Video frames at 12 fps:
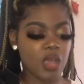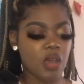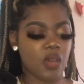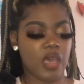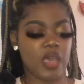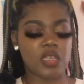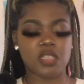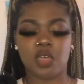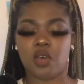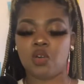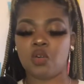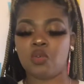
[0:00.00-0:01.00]
Okay,
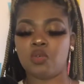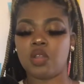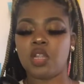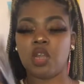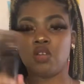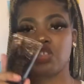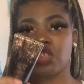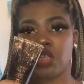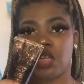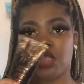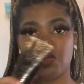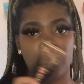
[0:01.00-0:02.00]
so lotion
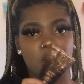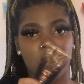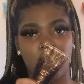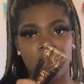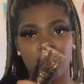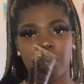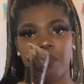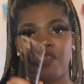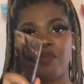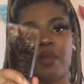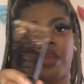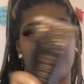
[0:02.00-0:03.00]
as well from Bath &
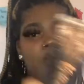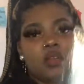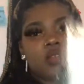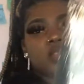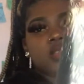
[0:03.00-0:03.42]
Body Works.